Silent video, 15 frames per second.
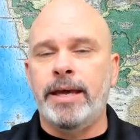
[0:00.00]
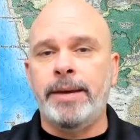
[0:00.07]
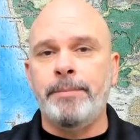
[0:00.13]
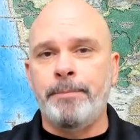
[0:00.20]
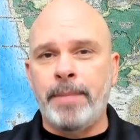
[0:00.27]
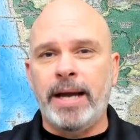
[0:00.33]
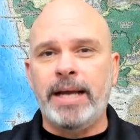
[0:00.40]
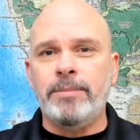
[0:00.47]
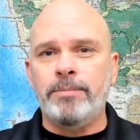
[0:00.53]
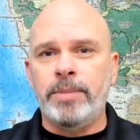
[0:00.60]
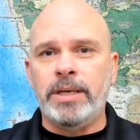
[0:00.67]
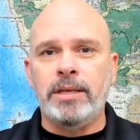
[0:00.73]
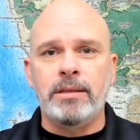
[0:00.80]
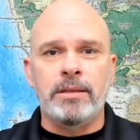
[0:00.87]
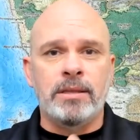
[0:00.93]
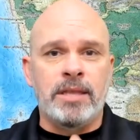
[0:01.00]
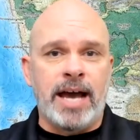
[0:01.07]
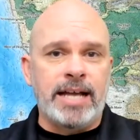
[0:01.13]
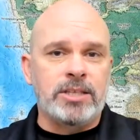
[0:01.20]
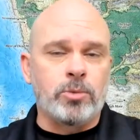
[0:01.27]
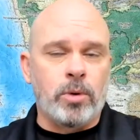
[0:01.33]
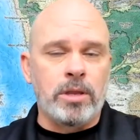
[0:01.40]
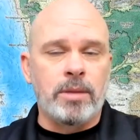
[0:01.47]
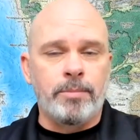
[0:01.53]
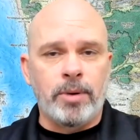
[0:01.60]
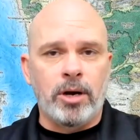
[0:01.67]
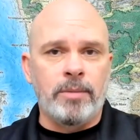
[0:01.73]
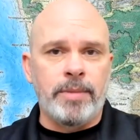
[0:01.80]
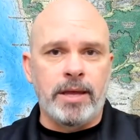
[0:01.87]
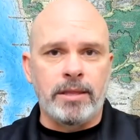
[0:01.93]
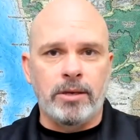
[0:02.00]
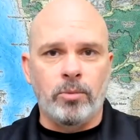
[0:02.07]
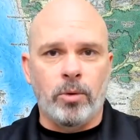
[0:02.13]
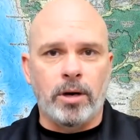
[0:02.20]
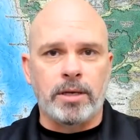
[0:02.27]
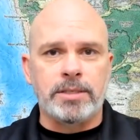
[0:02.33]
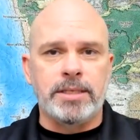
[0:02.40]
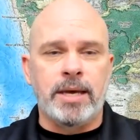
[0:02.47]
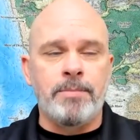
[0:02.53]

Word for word: It might be that's where the BRRRR method works.